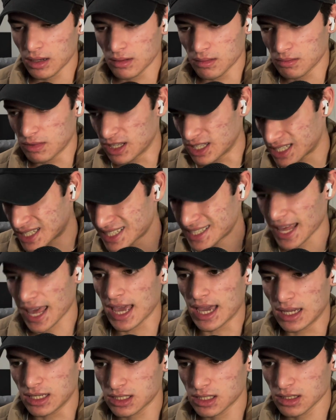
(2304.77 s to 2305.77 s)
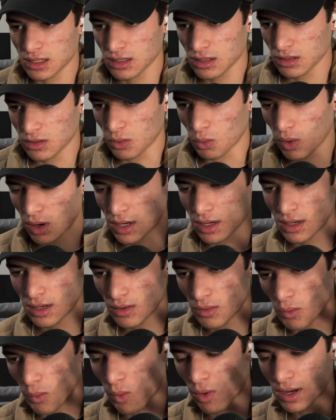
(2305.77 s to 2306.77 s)
the state,
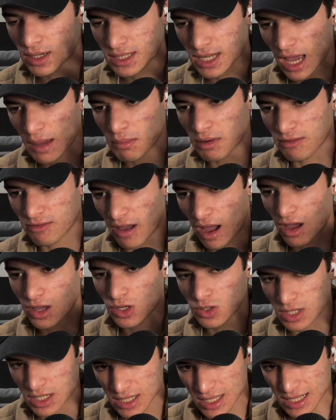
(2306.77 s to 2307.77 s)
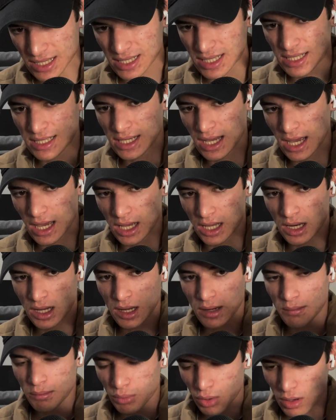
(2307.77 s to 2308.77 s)
what type of values is the state
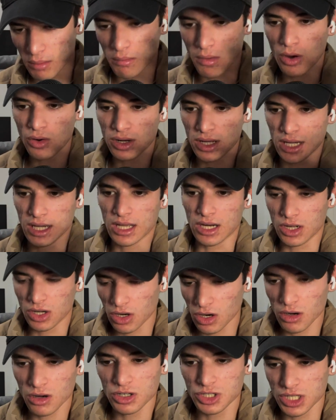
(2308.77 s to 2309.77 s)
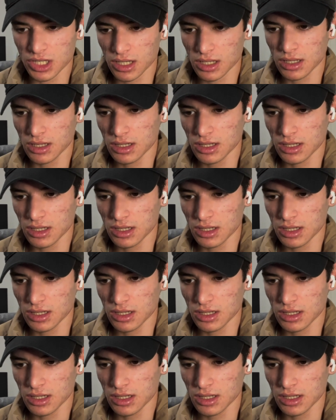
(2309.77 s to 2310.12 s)
promoting and encouraging